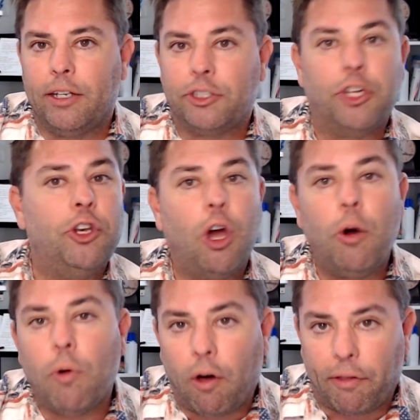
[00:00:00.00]
to
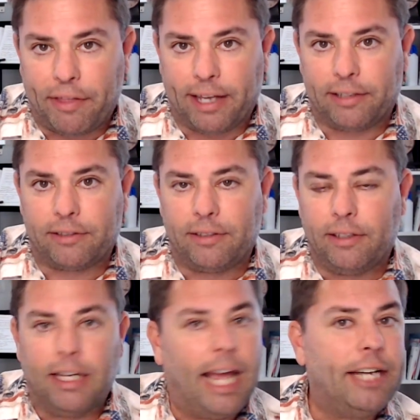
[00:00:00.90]
know all things
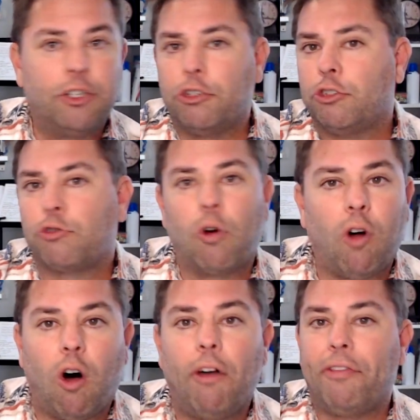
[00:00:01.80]
and to control
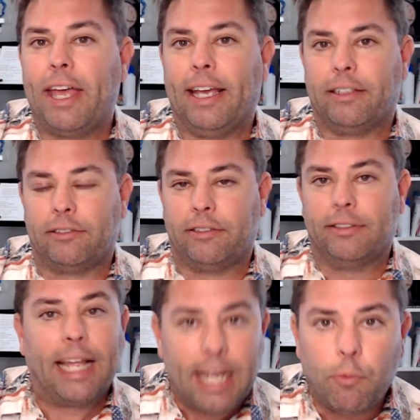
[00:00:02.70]
all things
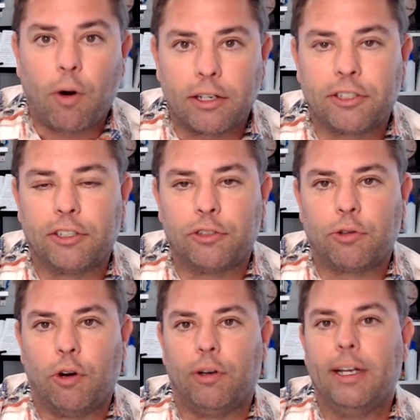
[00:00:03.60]
that he wants to
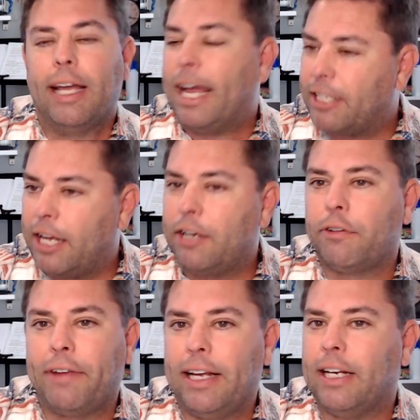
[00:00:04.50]
control and to
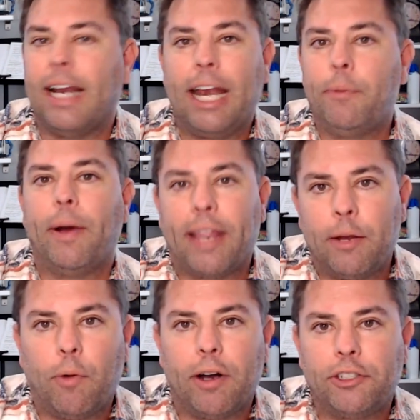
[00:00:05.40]
intervene in any way that he
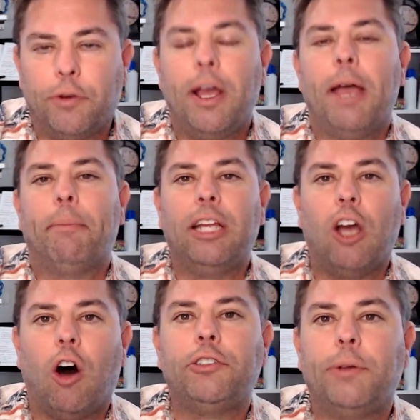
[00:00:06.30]
wants to. But he
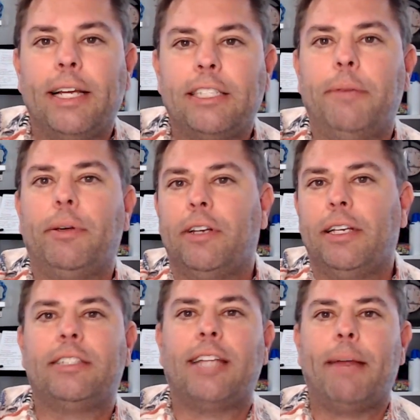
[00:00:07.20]
also has the ability
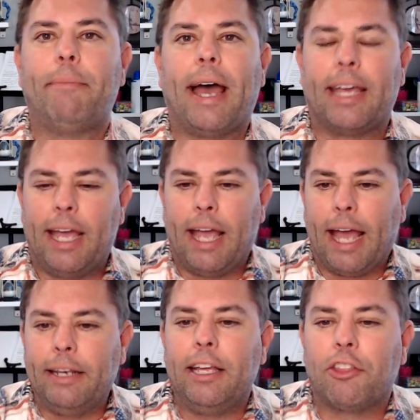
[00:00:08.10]
to stand back
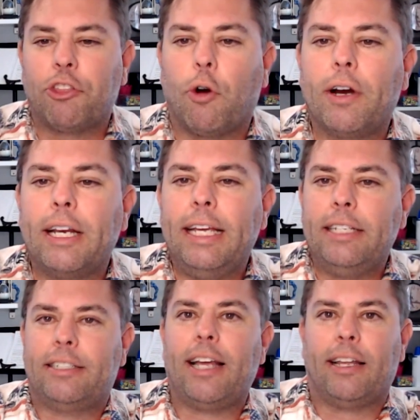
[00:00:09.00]
and the authority
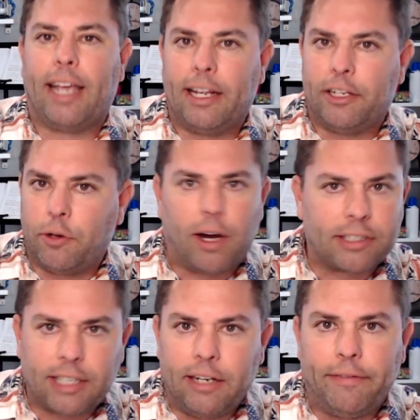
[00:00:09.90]
he's delegated to
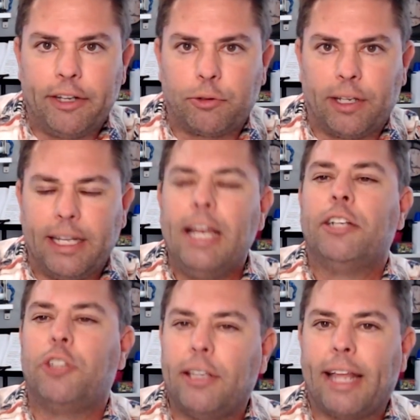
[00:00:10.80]
us individually
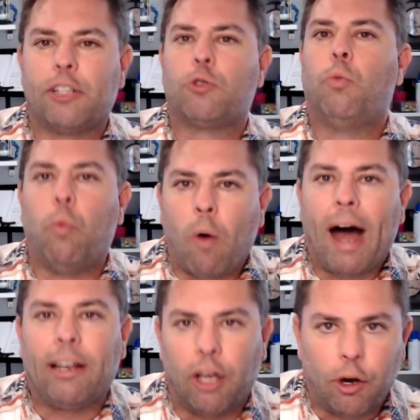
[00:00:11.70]
to let us
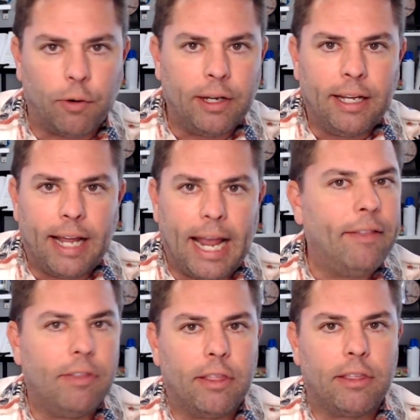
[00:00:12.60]
wallow
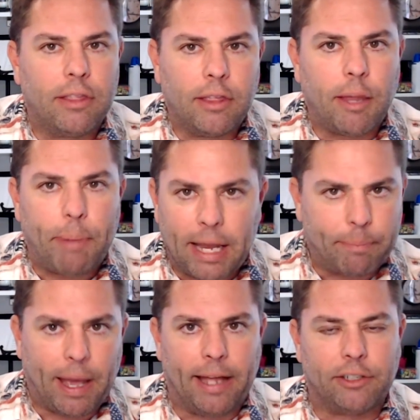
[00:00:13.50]
in the pig
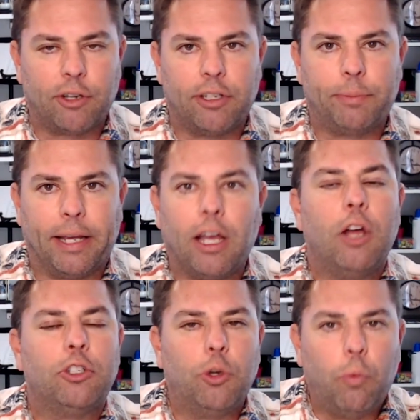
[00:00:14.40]
pen, so to speak,
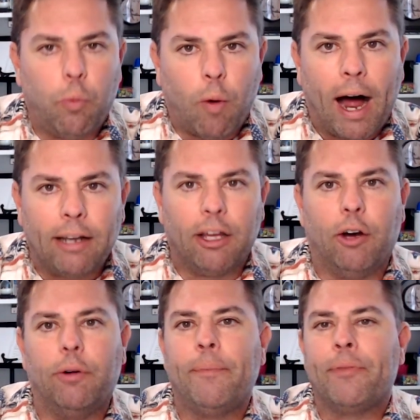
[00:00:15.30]
to
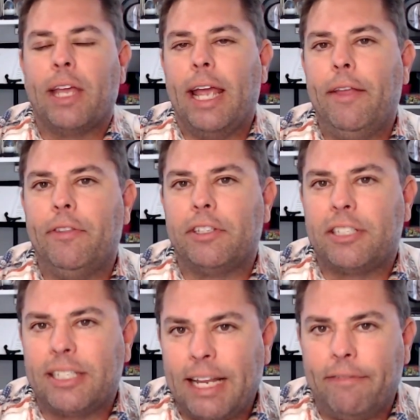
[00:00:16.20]
wallow in the
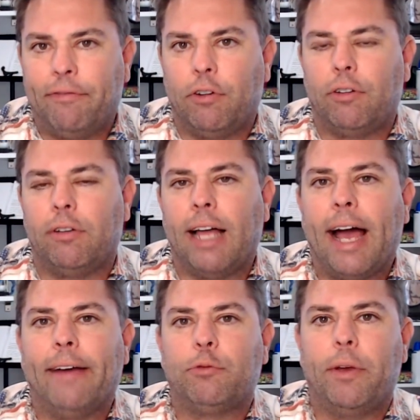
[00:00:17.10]
sinful
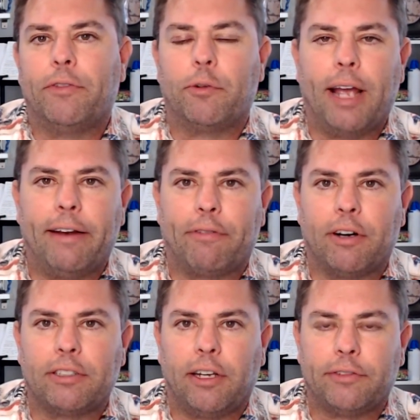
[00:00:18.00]
lives we've created for
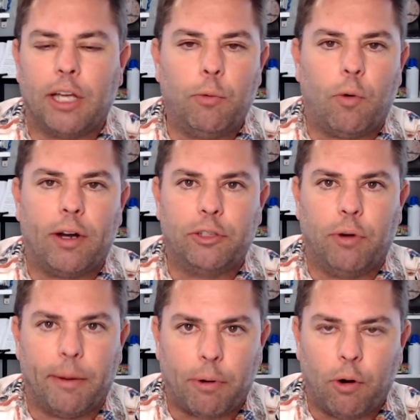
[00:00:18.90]
ourselves and want to
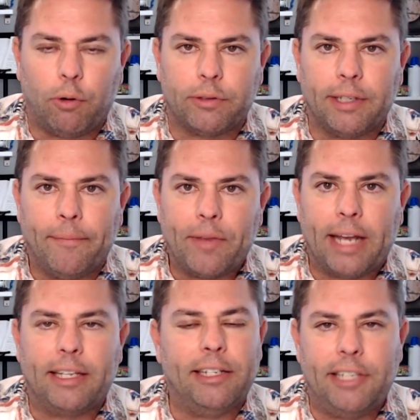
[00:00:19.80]
uphold
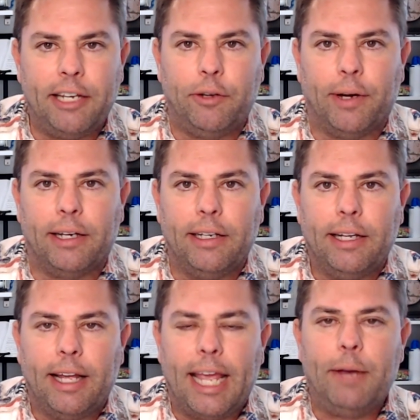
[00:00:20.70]
and continue in.
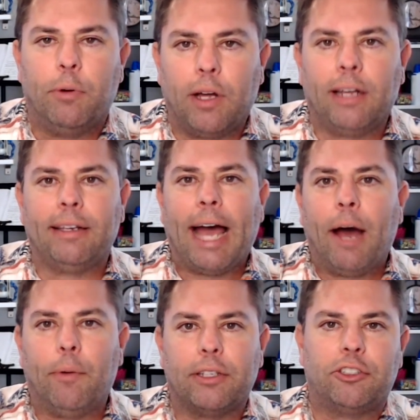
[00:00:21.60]
He will
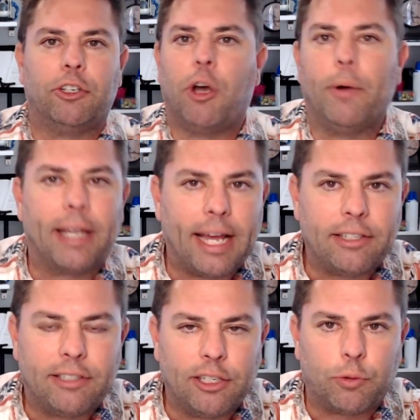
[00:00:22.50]
allow us to go
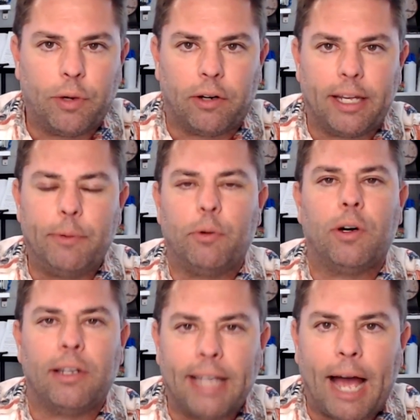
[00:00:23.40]
against his will. He
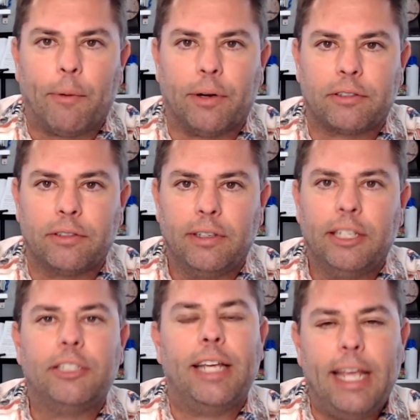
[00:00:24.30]
will allow us
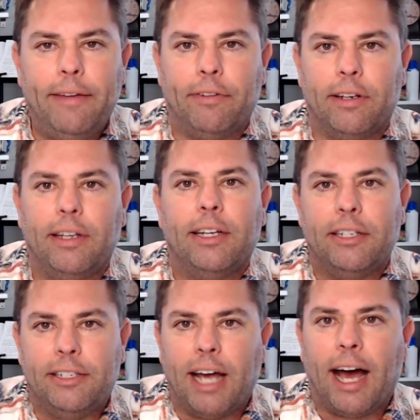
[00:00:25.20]
to even
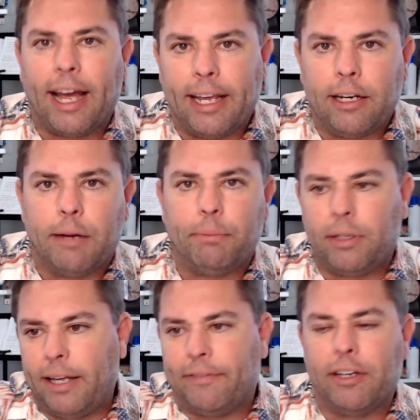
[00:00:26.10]
die in
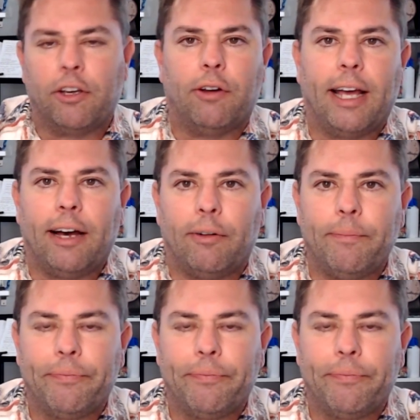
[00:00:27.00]
unbelief and go to hell.